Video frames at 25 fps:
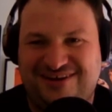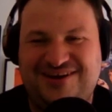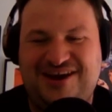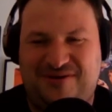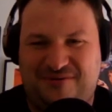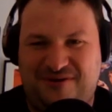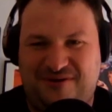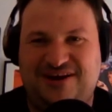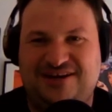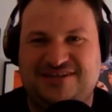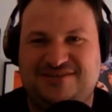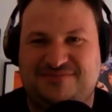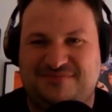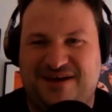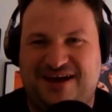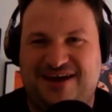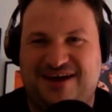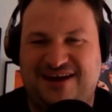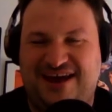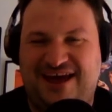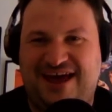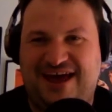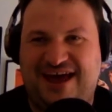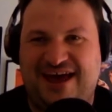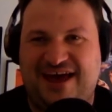No worries, man.
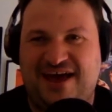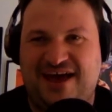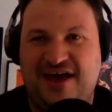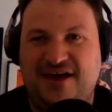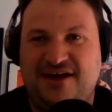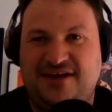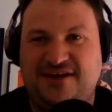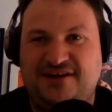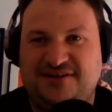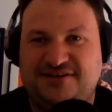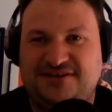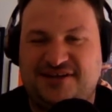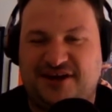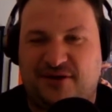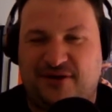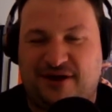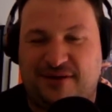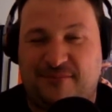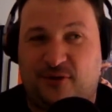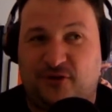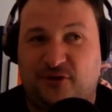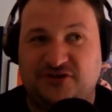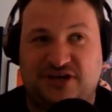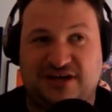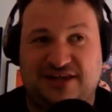Yeah. So, and
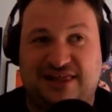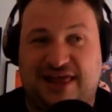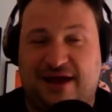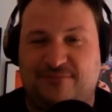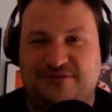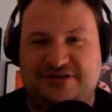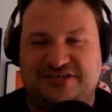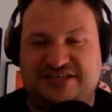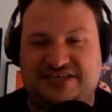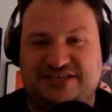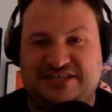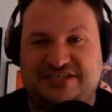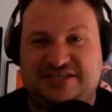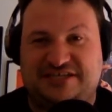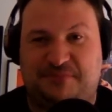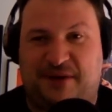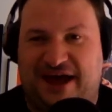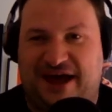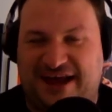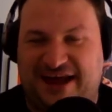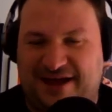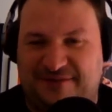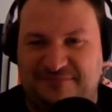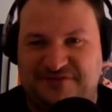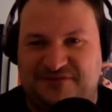I'm also glad we didn't
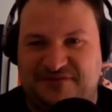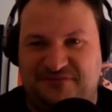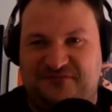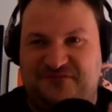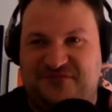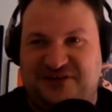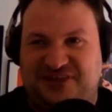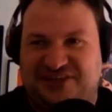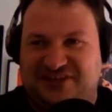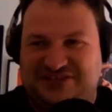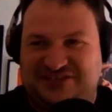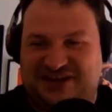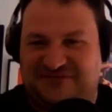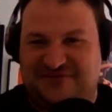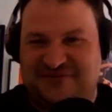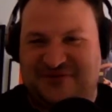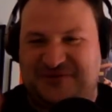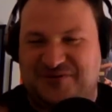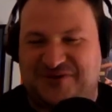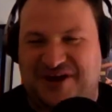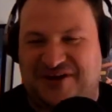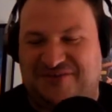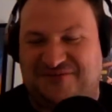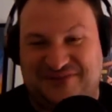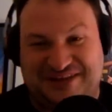spike up some philosophical
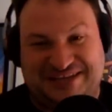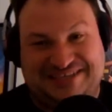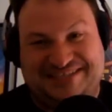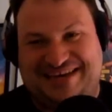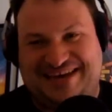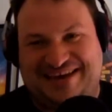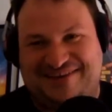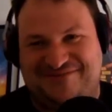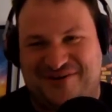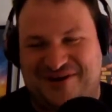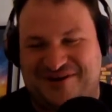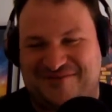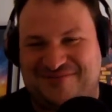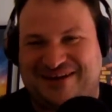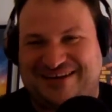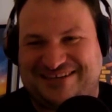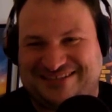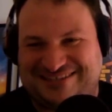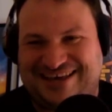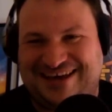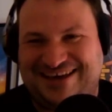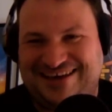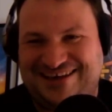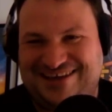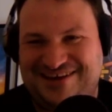conflict here very
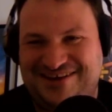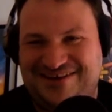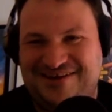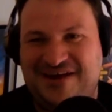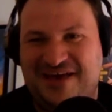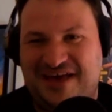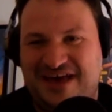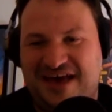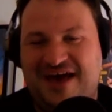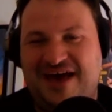much. Thank you.